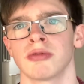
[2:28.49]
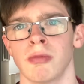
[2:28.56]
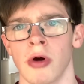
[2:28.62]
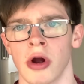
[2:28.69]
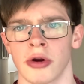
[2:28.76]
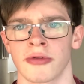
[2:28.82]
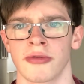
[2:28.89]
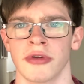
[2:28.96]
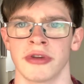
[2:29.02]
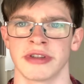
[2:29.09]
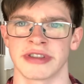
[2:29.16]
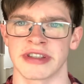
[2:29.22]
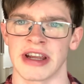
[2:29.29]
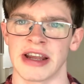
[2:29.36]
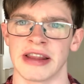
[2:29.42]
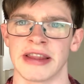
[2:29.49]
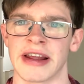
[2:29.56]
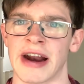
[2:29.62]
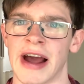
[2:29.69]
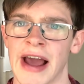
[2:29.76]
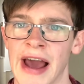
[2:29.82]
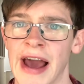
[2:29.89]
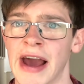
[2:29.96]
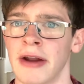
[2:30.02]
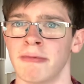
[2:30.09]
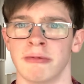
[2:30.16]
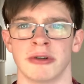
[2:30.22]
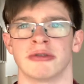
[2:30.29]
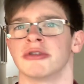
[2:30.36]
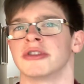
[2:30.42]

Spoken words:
worked for the scene that I had, which was